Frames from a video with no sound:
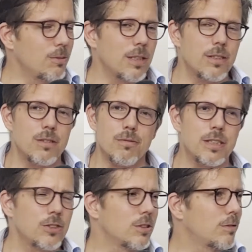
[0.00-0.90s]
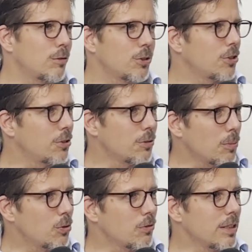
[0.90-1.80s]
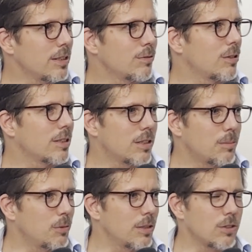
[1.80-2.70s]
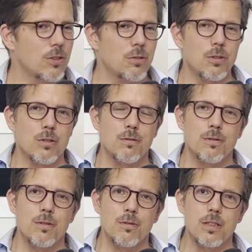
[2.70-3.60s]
Look at the Conventional Forces Europe Treaty, for example, as a source of